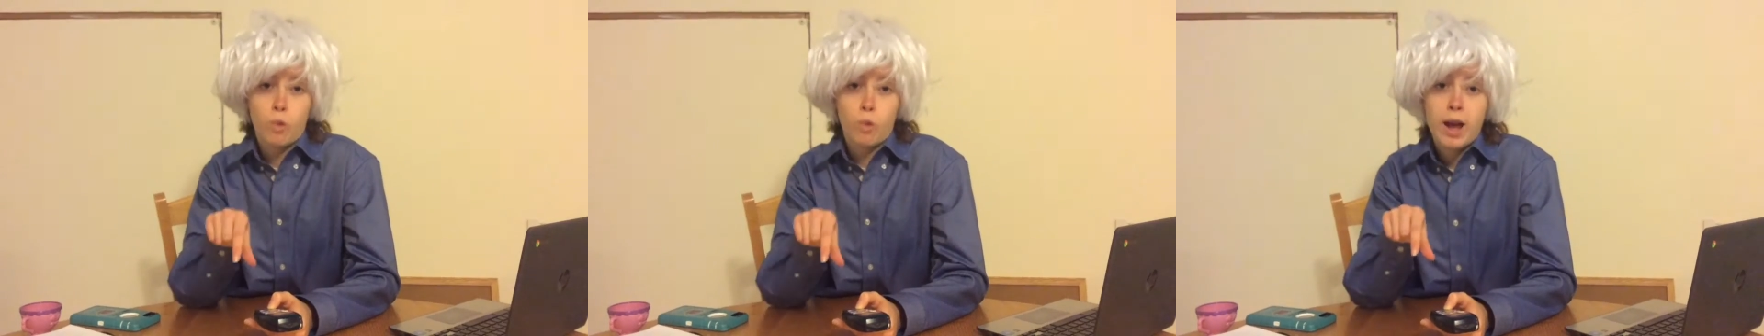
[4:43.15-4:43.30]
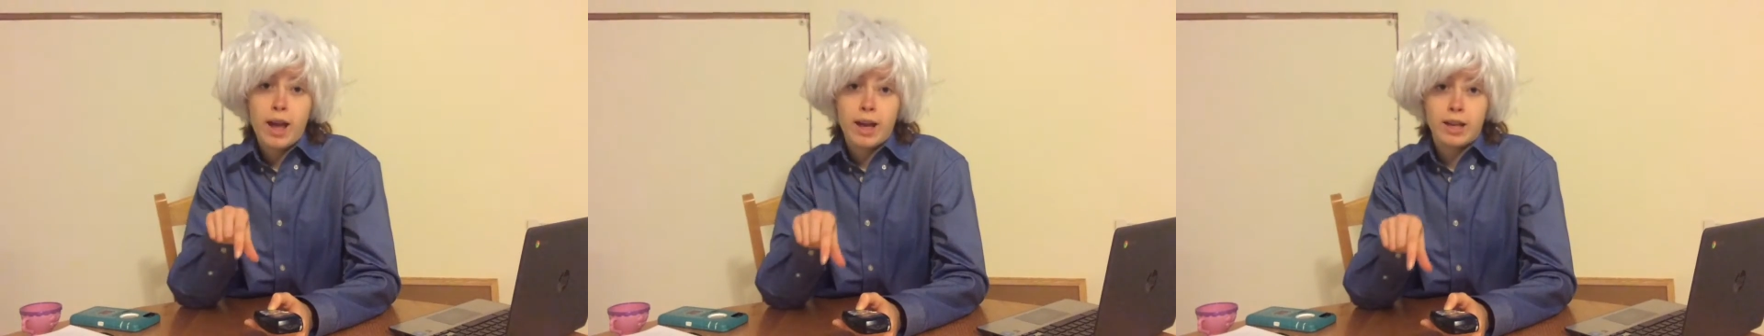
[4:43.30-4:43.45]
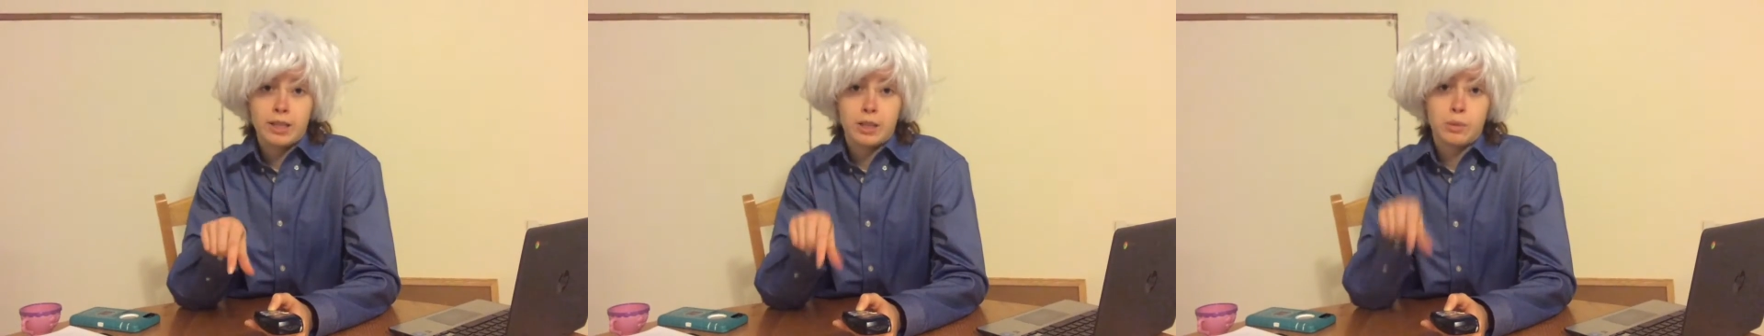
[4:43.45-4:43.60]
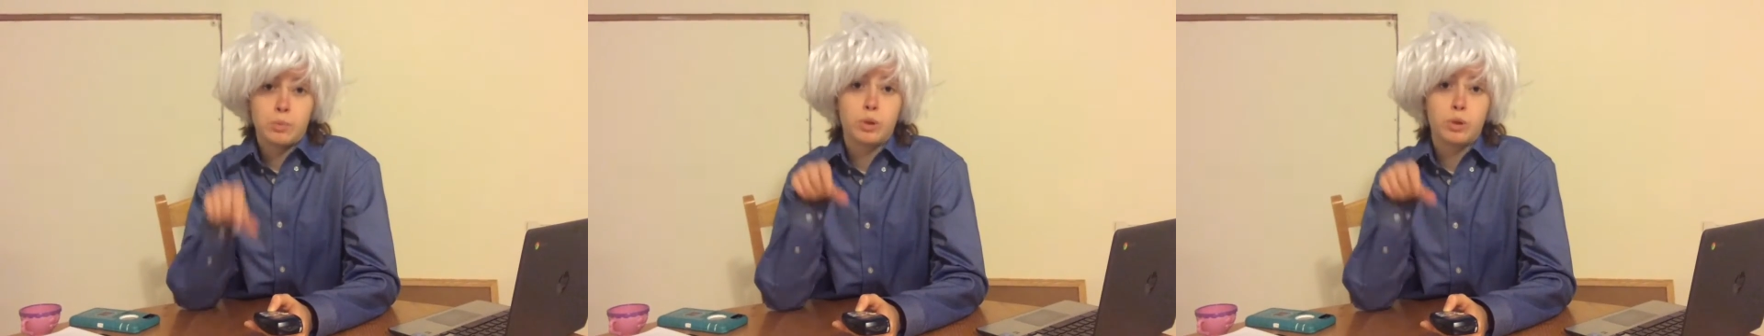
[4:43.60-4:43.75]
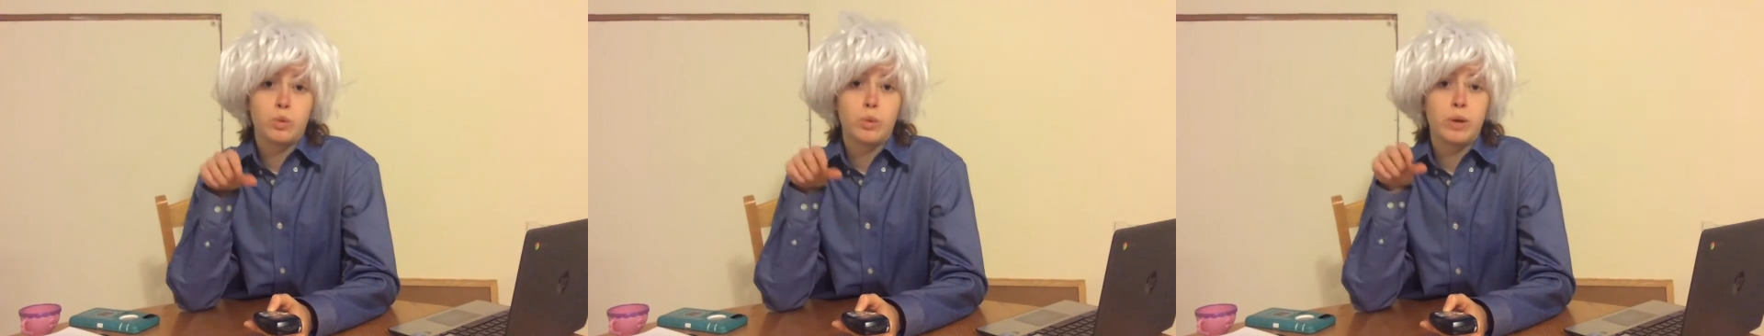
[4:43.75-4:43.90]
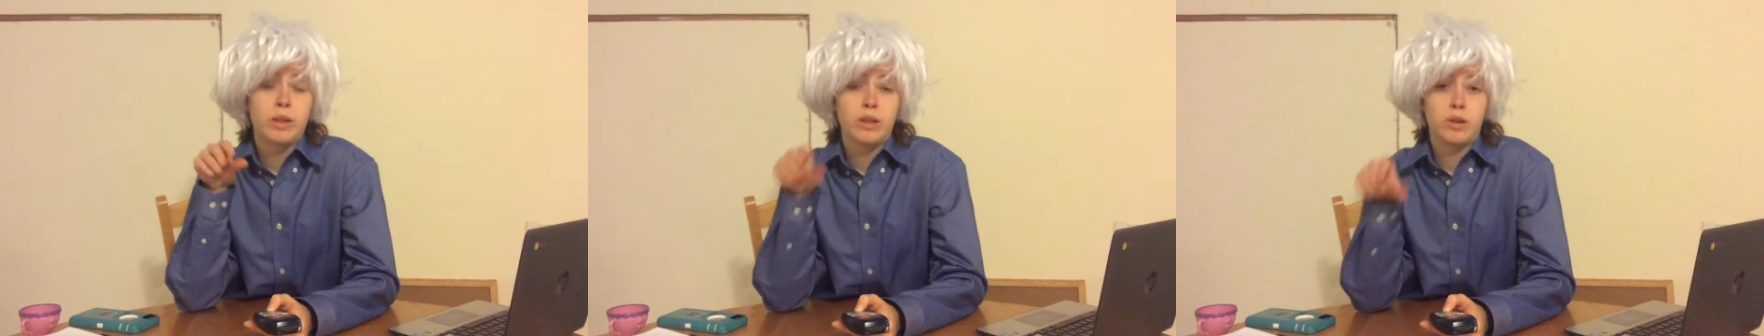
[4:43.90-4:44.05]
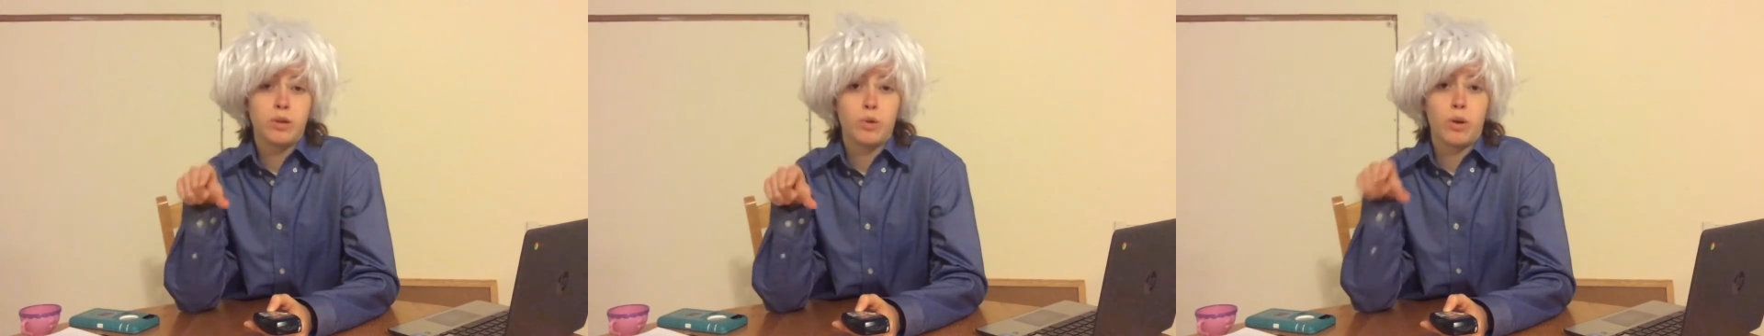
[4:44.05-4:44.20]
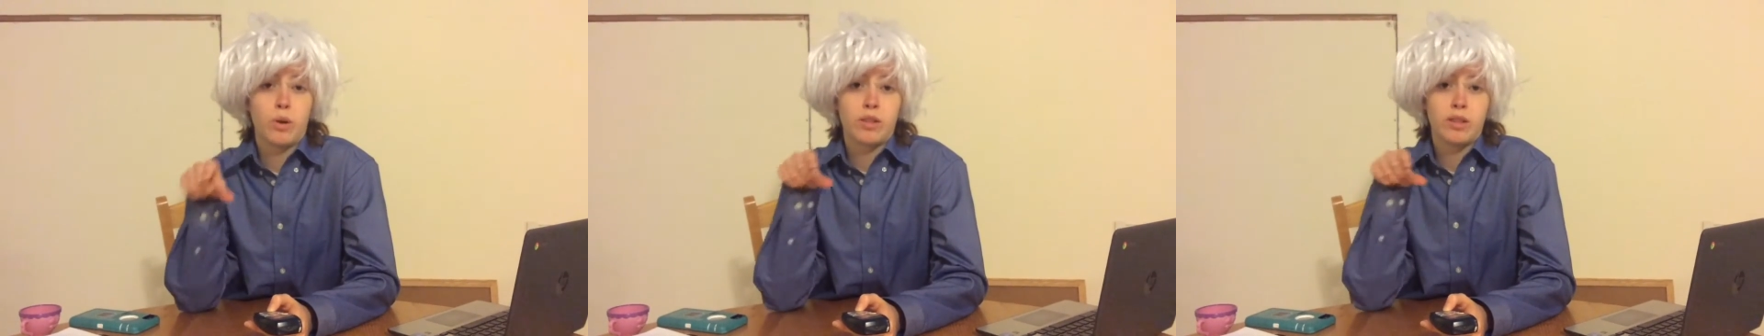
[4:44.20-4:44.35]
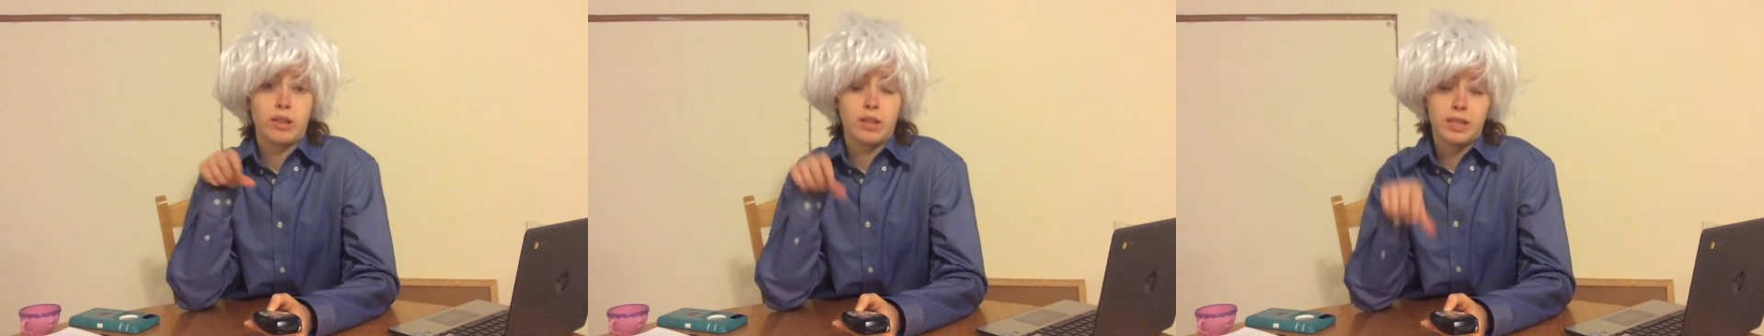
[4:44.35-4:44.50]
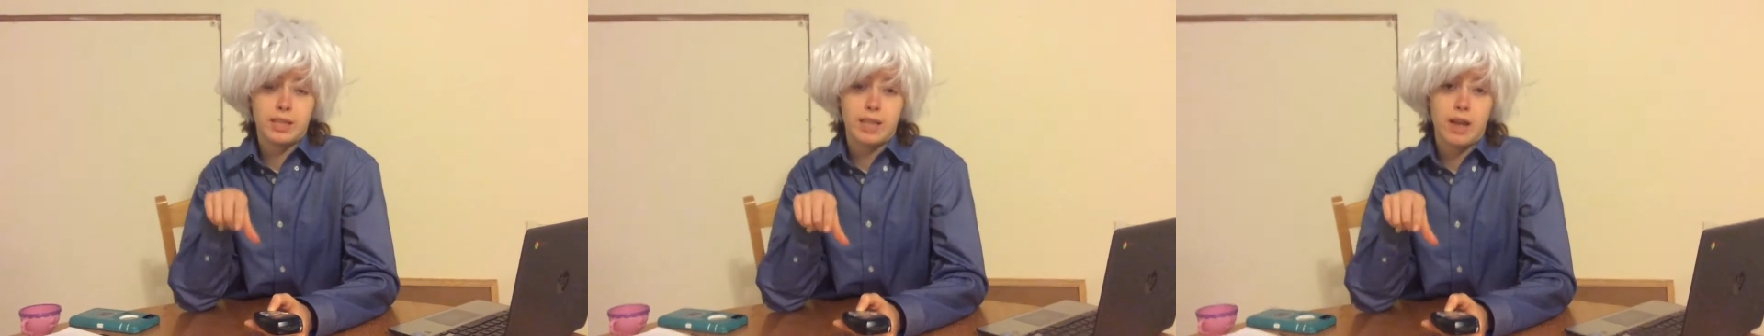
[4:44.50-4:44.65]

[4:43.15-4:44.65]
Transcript: wedge between the North and